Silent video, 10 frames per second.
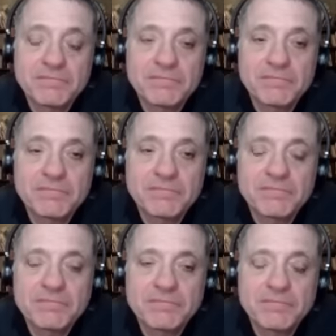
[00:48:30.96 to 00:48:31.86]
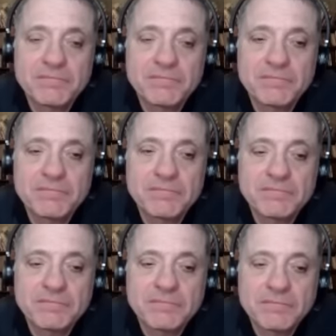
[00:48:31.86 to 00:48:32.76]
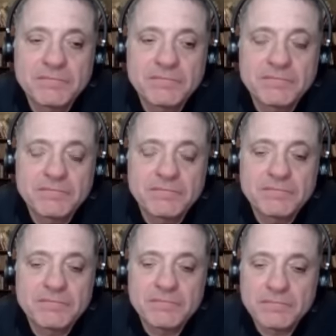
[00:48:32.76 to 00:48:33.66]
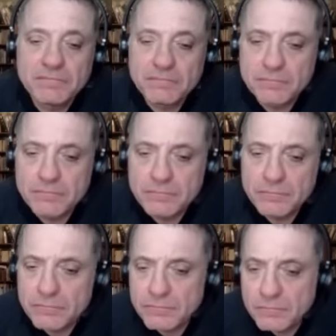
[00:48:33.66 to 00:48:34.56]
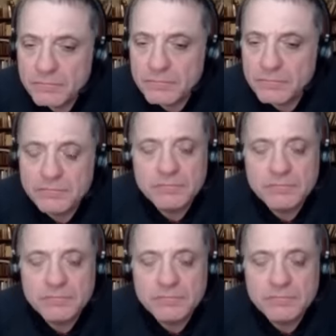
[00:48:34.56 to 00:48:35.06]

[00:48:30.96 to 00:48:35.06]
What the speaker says: (not speaking)